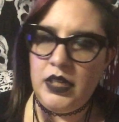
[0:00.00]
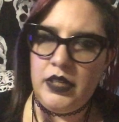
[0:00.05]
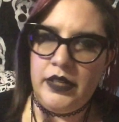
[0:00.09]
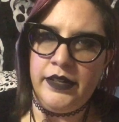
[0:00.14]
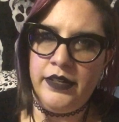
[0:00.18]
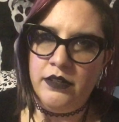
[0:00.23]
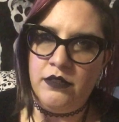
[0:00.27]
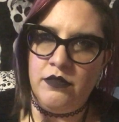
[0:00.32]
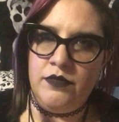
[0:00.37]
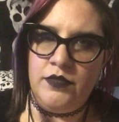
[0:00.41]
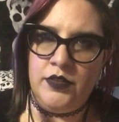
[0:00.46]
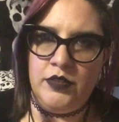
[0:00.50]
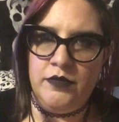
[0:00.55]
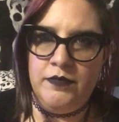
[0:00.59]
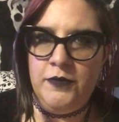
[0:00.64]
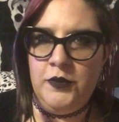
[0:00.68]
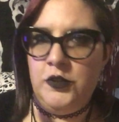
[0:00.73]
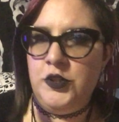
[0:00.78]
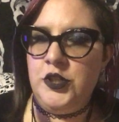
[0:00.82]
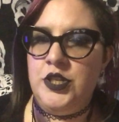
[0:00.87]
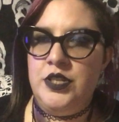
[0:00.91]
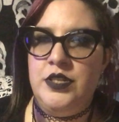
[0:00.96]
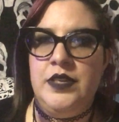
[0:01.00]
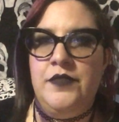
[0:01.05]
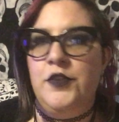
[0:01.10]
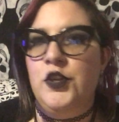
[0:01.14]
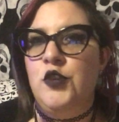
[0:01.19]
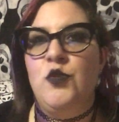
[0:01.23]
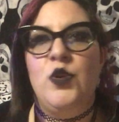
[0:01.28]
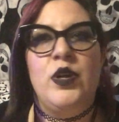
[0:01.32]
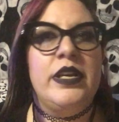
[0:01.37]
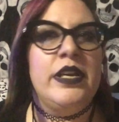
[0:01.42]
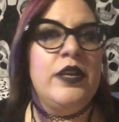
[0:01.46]
you know, for just if
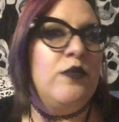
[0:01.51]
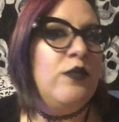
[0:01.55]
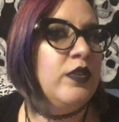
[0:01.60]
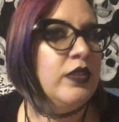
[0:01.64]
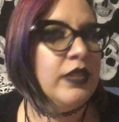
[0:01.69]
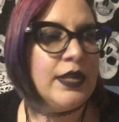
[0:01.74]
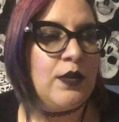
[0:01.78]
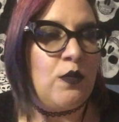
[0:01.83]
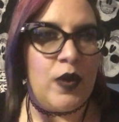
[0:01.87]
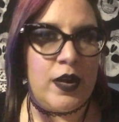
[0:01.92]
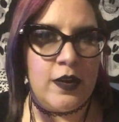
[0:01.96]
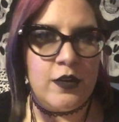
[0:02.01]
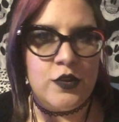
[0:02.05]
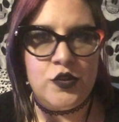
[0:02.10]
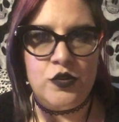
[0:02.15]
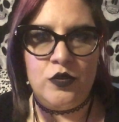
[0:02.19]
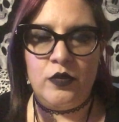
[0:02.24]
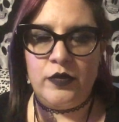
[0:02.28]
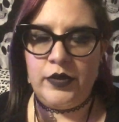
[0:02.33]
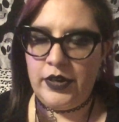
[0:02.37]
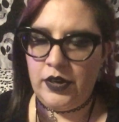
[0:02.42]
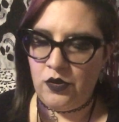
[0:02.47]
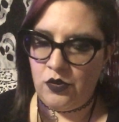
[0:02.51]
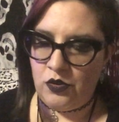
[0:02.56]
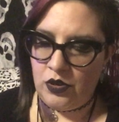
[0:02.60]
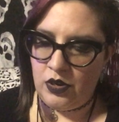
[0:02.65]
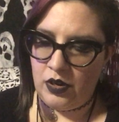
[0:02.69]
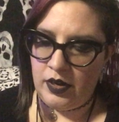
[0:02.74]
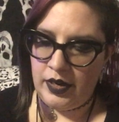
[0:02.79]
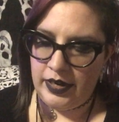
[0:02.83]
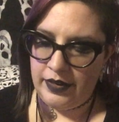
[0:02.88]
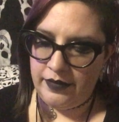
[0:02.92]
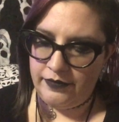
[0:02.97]
you're working with like wire jewelry,
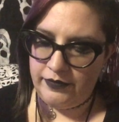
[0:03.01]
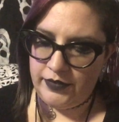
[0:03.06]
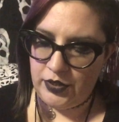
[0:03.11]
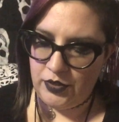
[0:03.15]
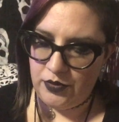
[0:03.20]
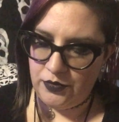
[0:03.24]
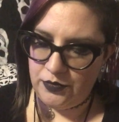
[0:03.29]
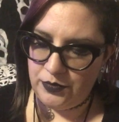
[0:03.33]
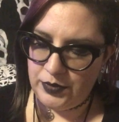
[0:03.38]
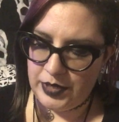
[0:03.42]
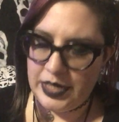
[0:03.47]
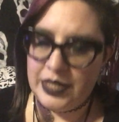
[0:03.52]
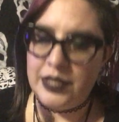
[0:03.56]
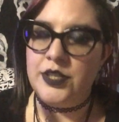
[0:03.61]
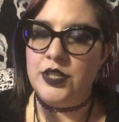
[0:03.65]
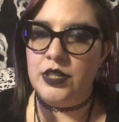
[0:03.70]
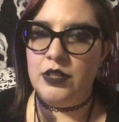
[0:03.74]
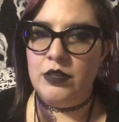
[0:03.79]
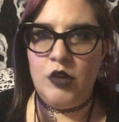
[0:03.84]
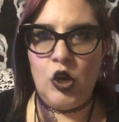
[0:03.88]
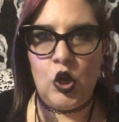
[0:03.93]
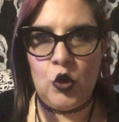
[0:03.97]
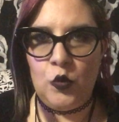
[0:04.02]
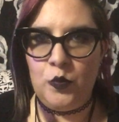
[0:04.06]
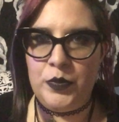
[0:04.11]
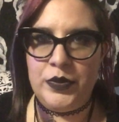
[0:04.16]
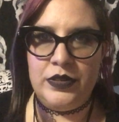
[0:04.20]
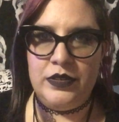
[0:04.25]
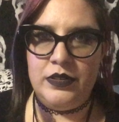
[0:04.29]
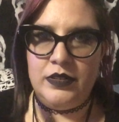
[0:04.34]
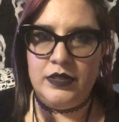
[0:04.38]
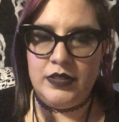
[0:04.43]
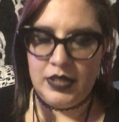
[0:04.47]
or if you need to
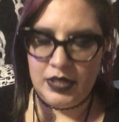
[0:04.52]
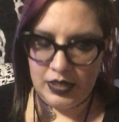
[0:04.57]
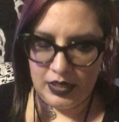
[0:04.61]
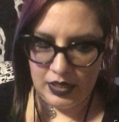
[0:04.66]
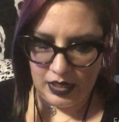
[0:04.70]
open